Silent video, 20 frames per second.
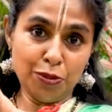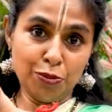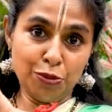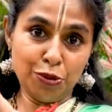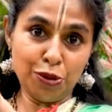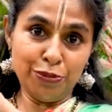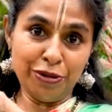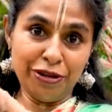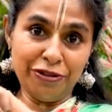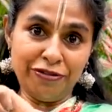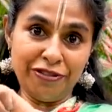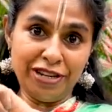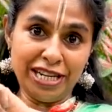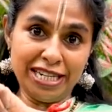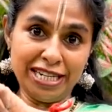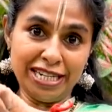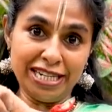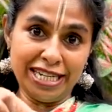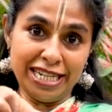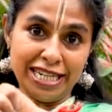put my
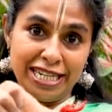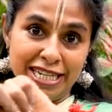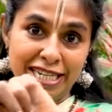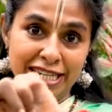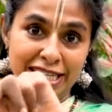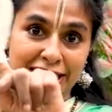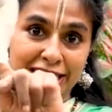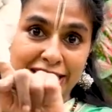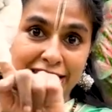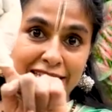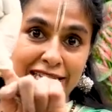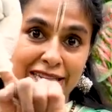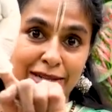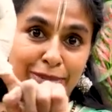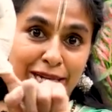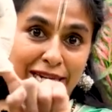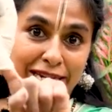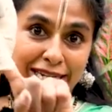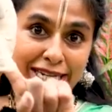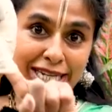finger in,
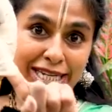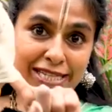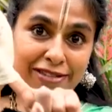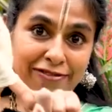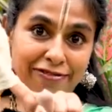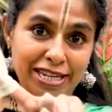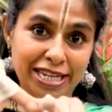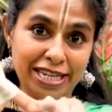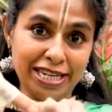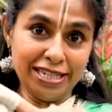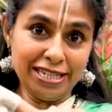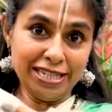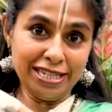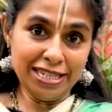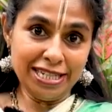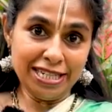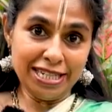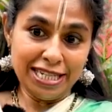my index finger,